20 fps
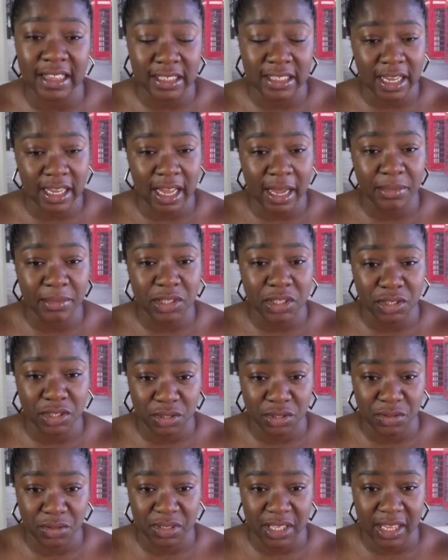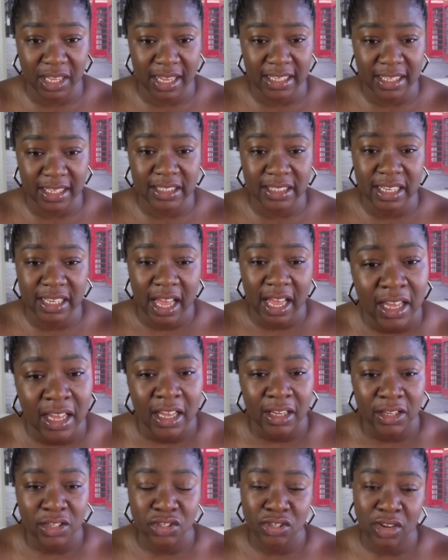the time to do this.
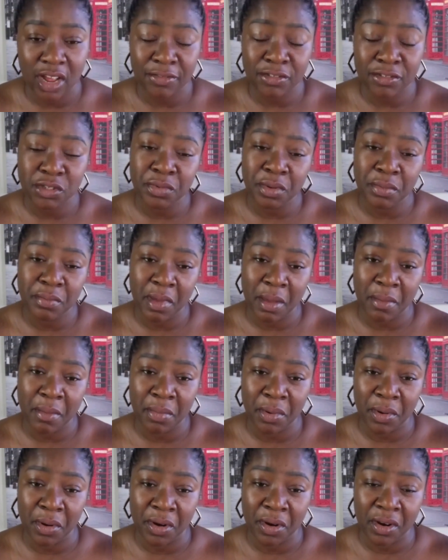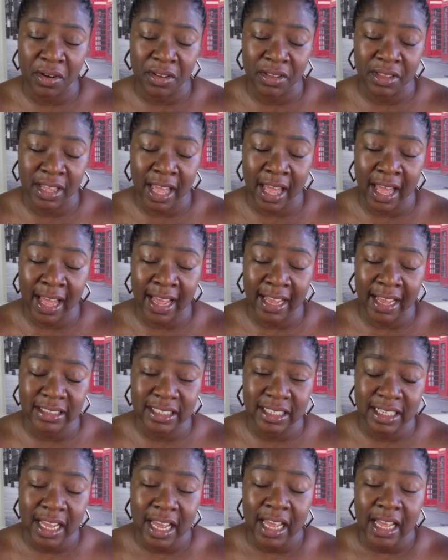Because you have to remember that
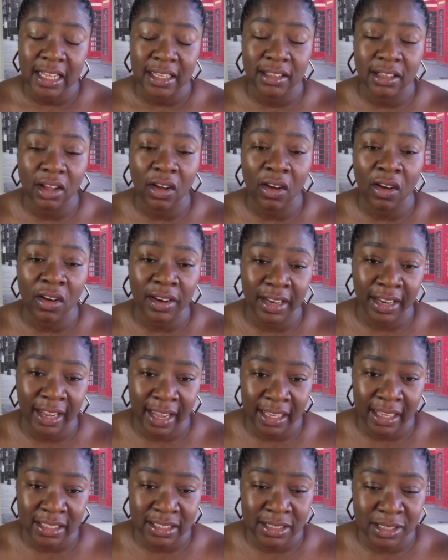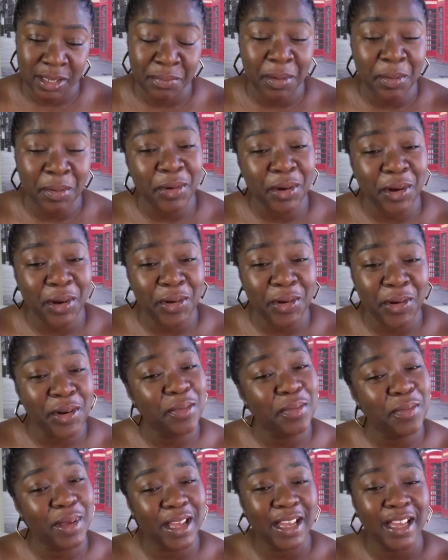the audience, the people that are going
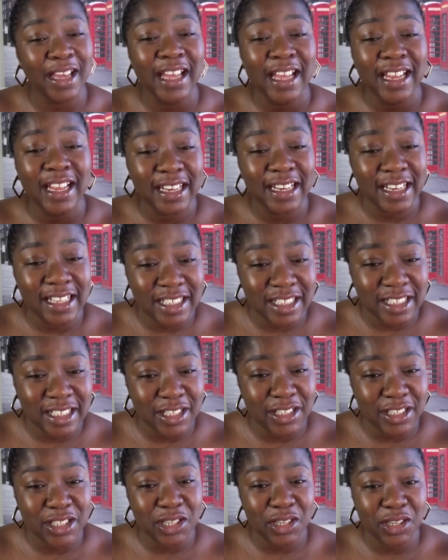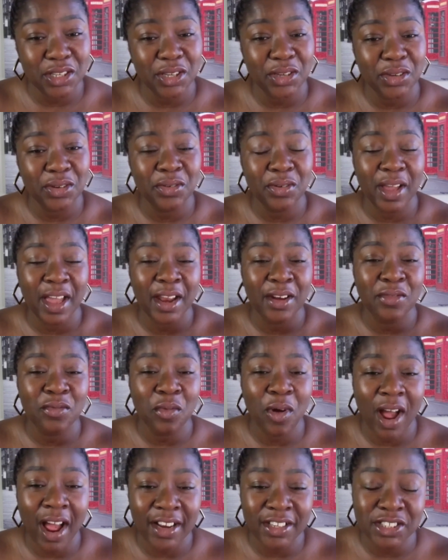to be listening to you and
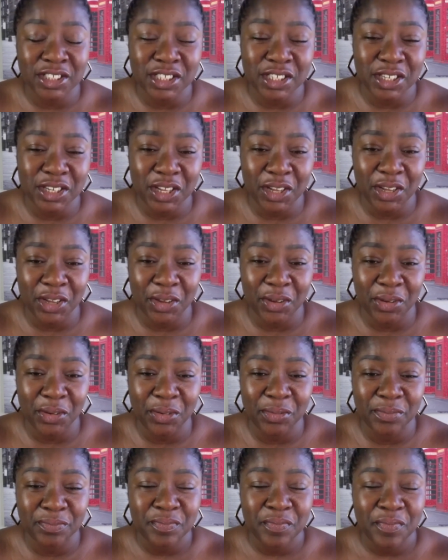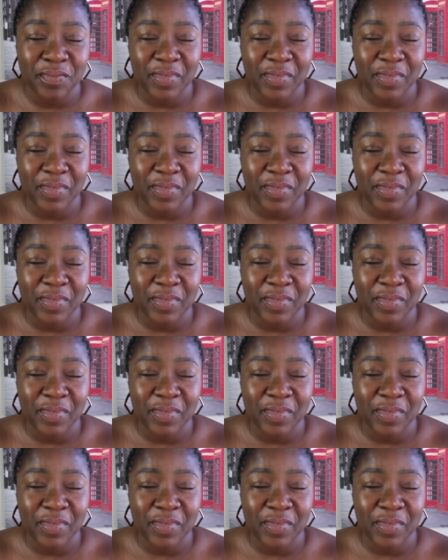watching you,